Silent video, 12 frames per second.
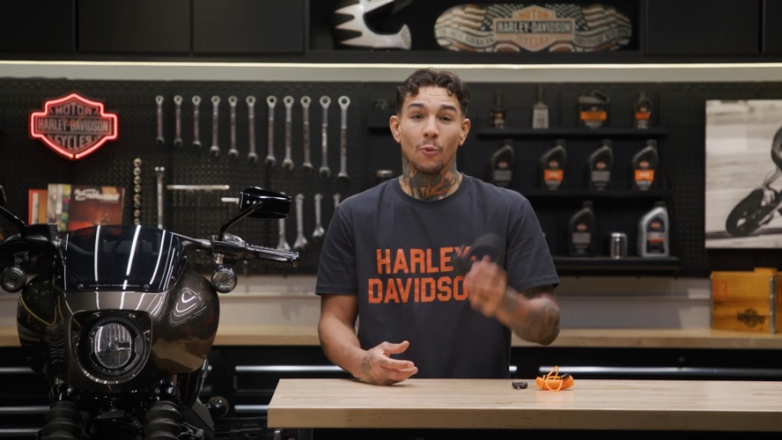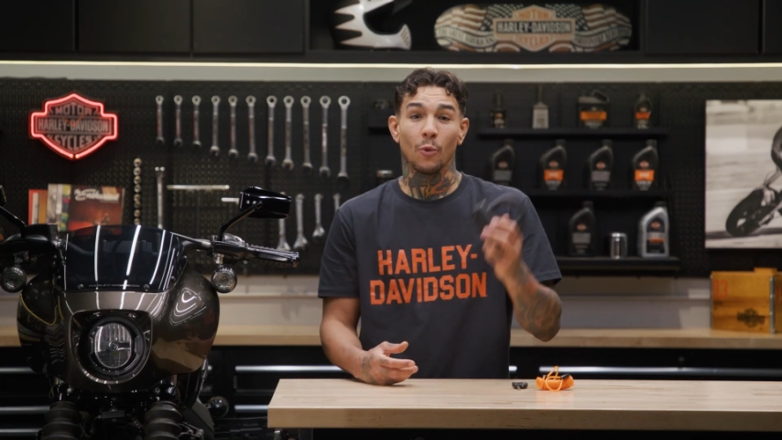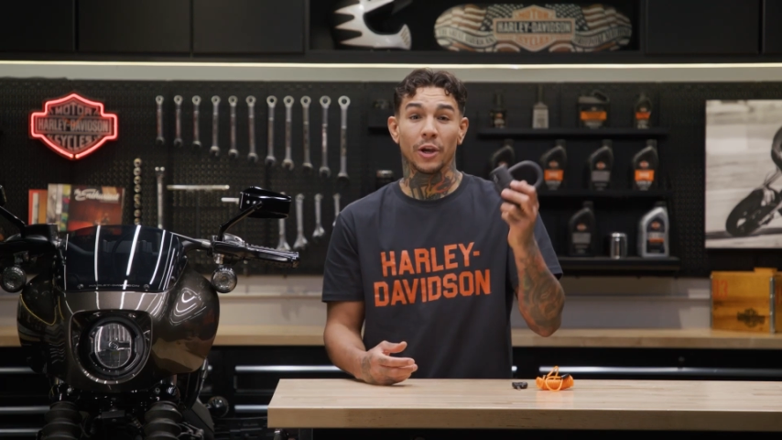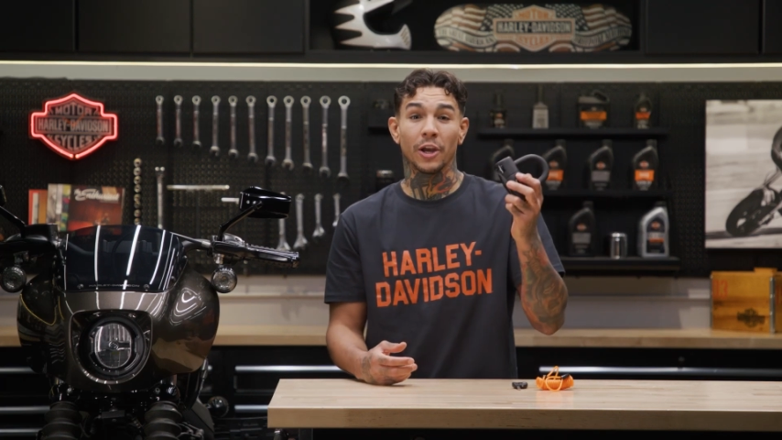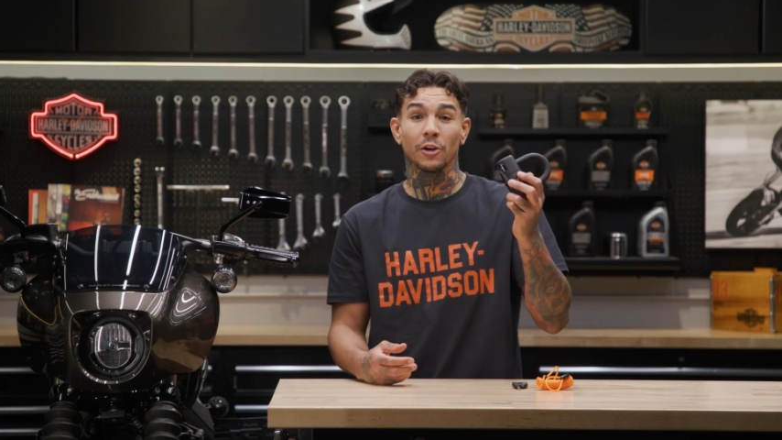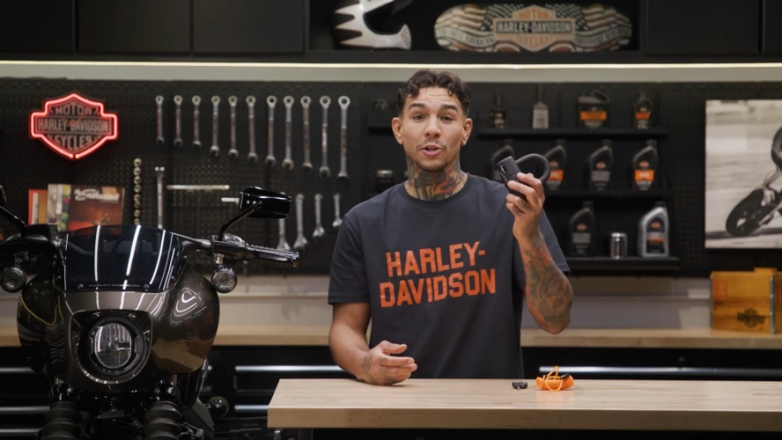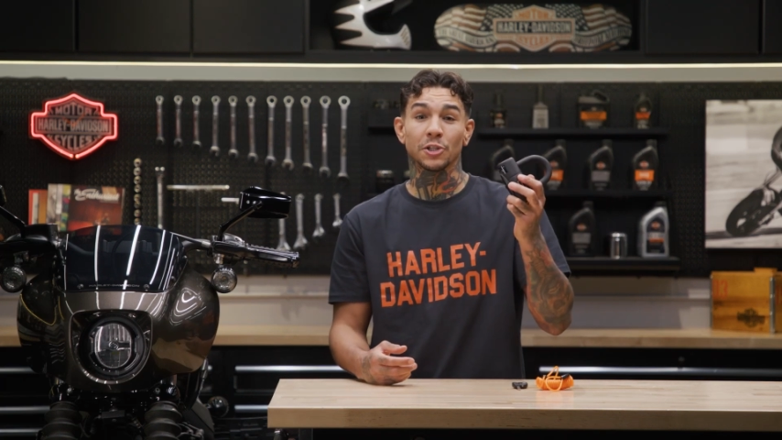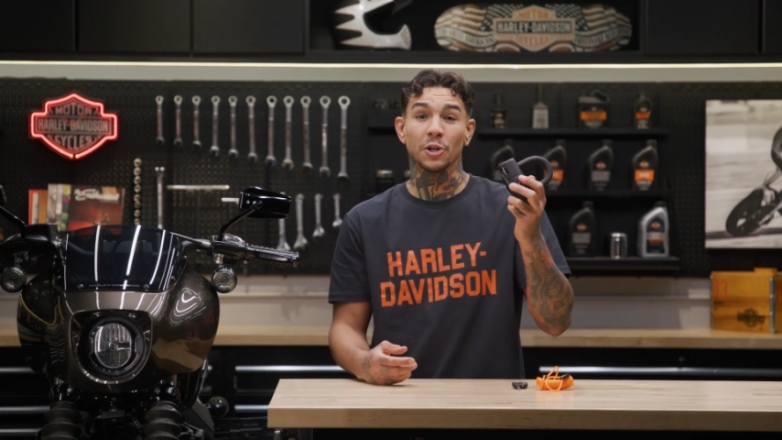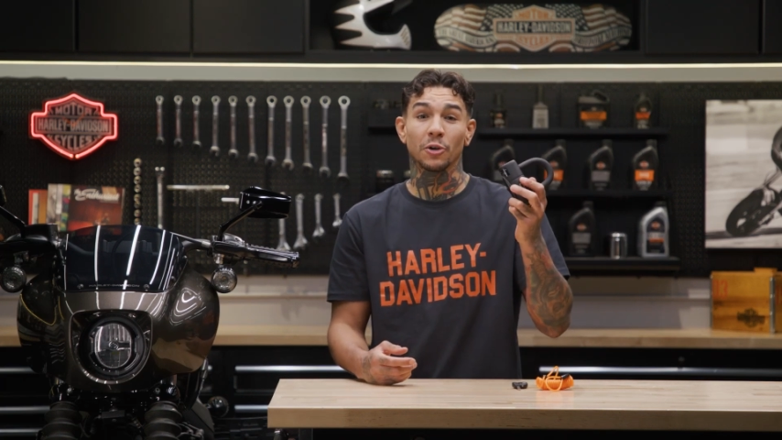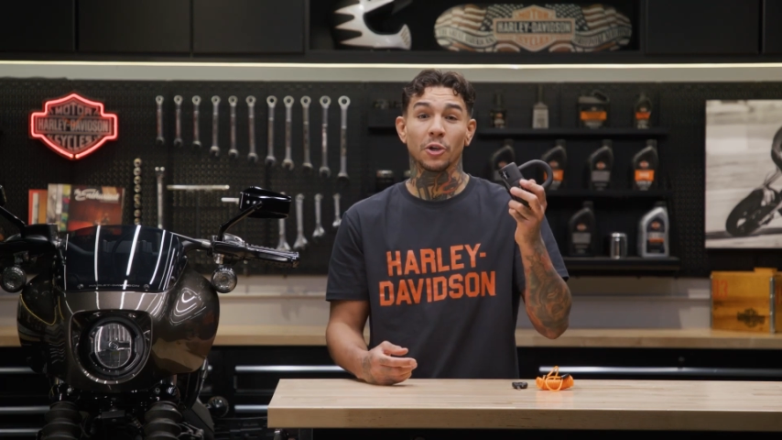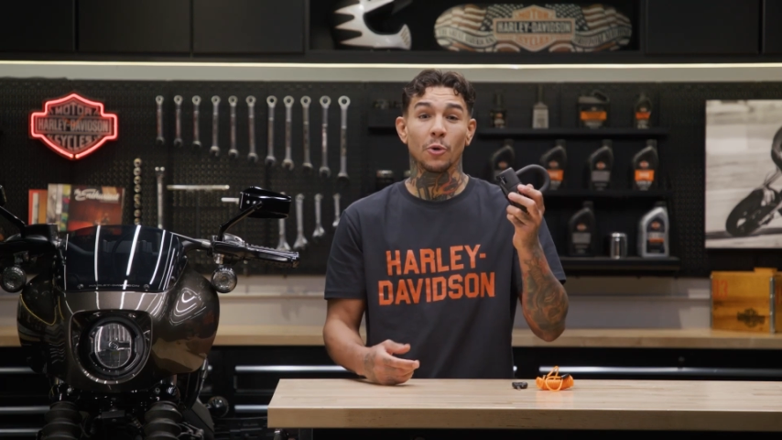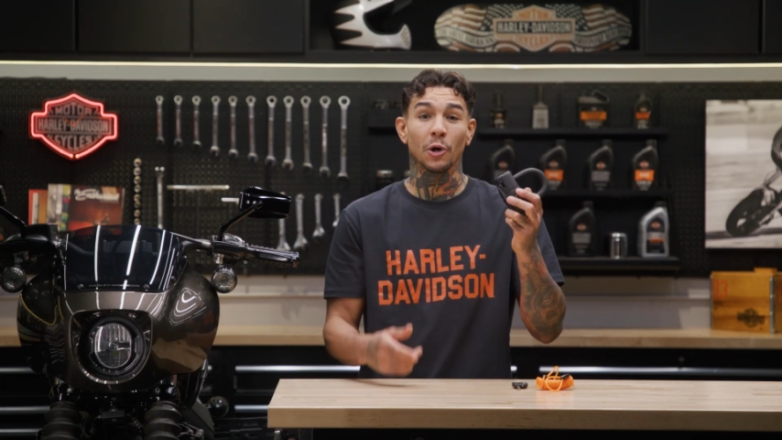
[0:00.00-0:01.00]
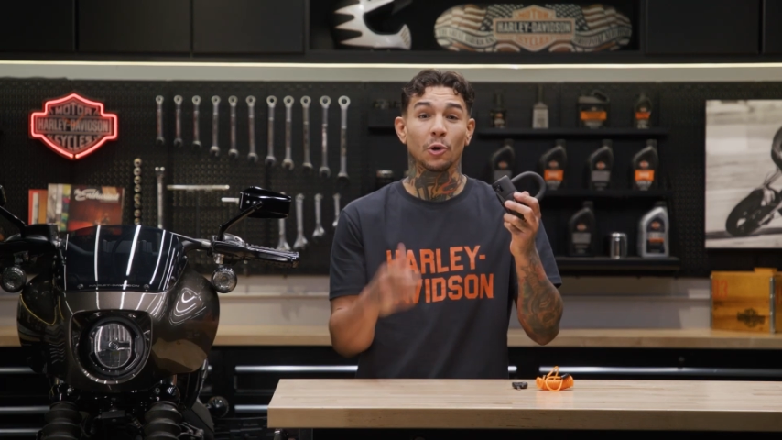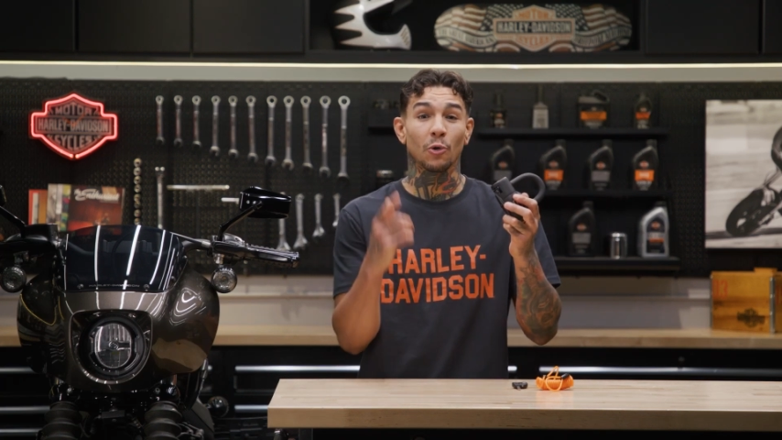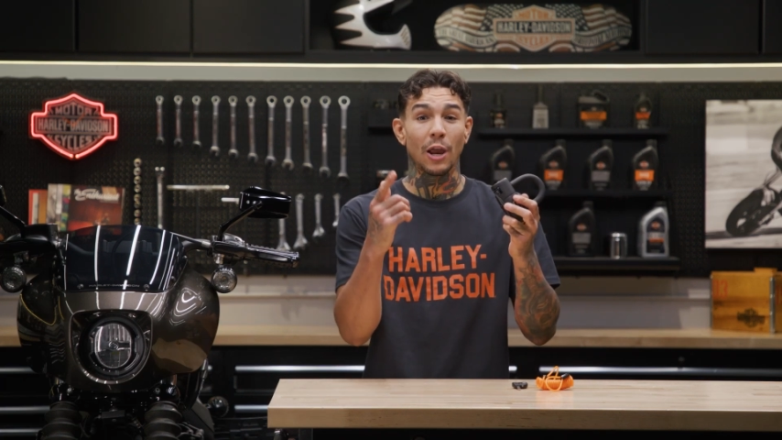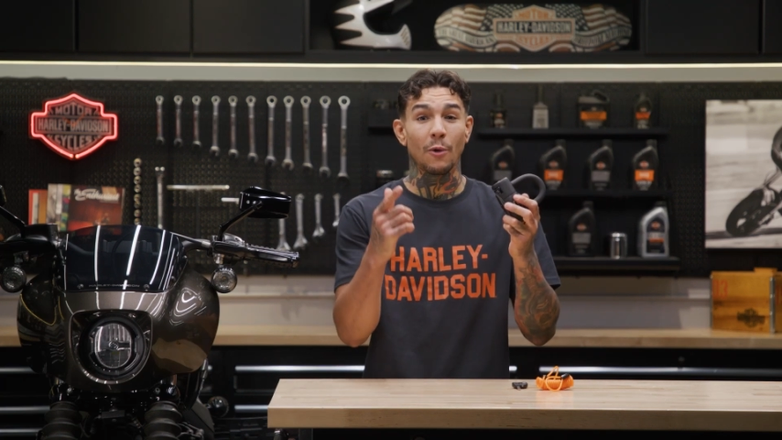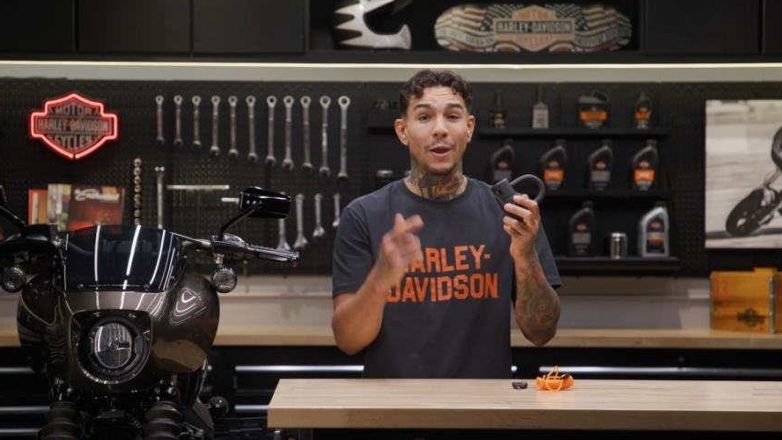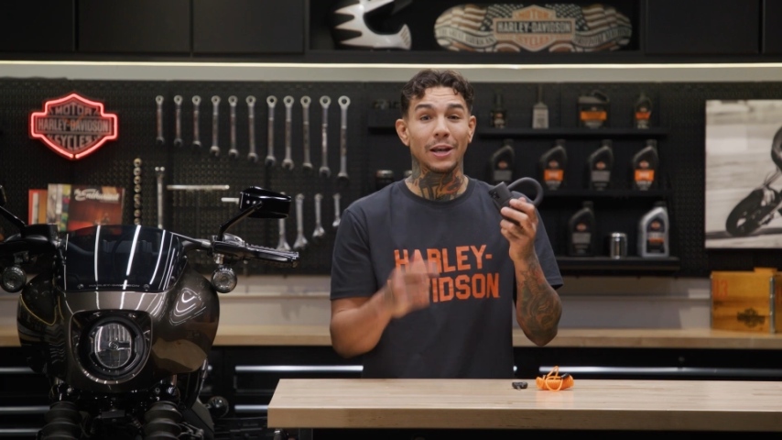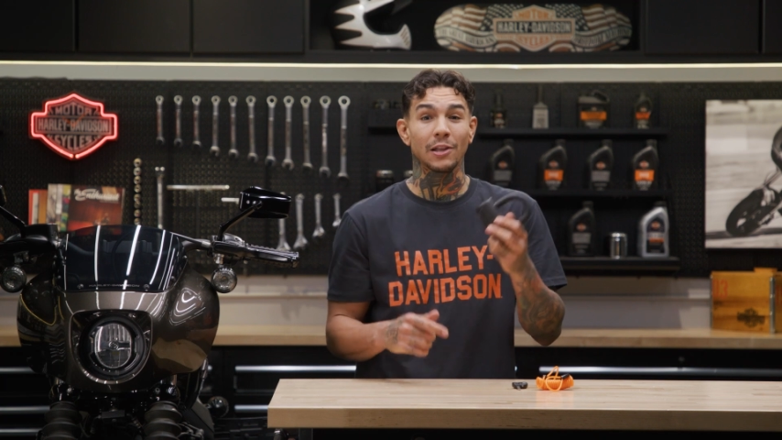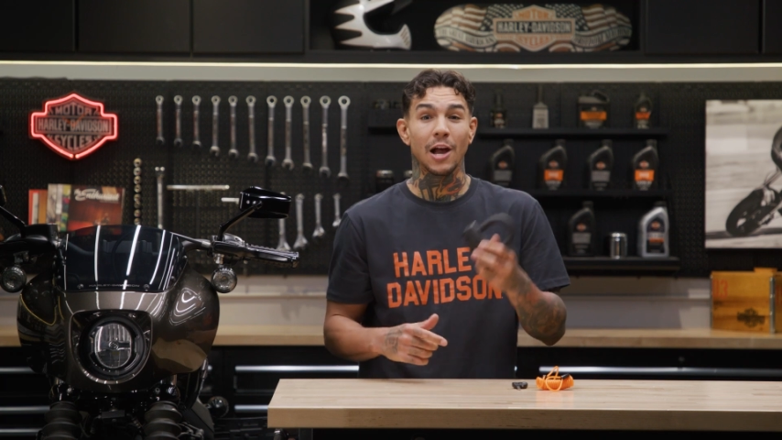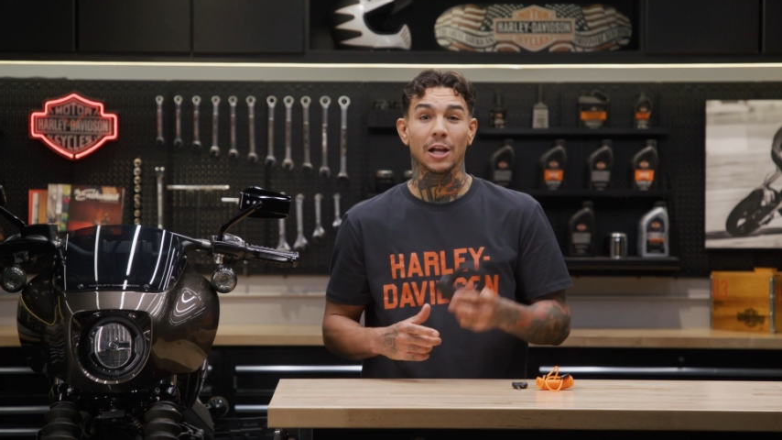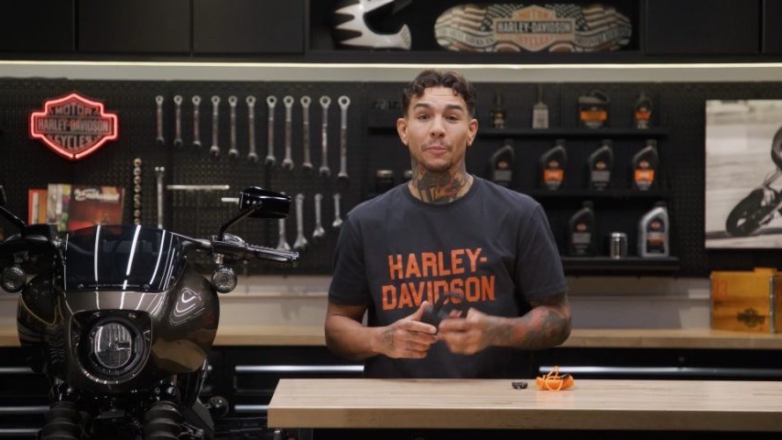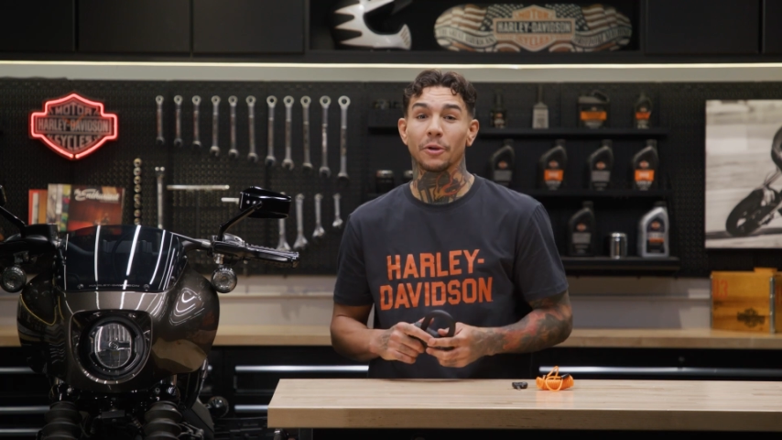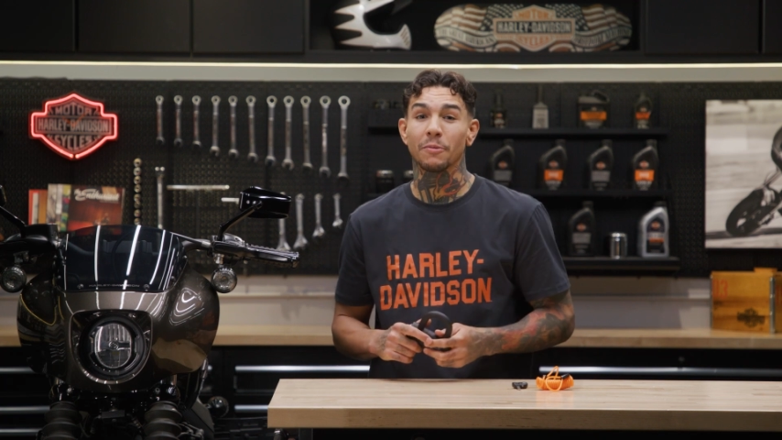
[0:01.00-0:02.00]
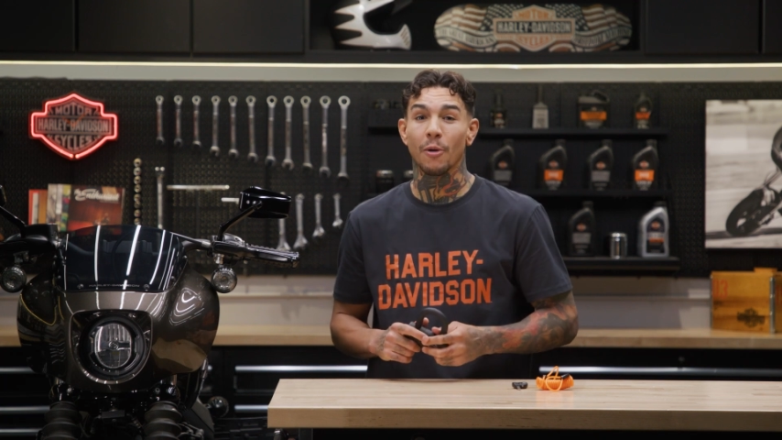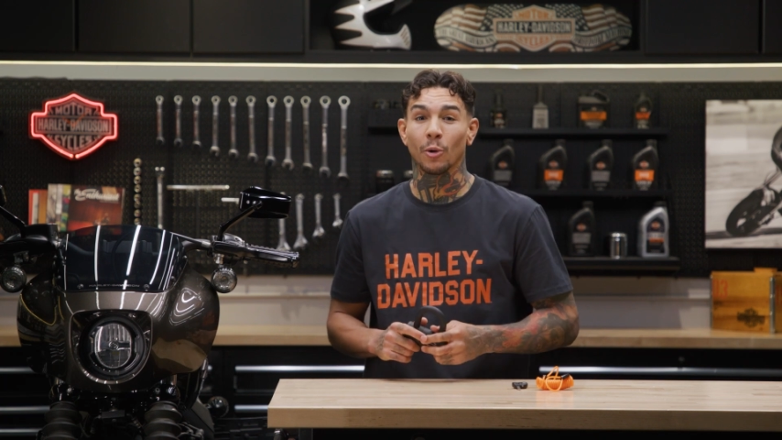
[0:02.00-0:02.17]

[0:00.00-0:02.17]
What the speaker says: We're here to show you a great way to lock up your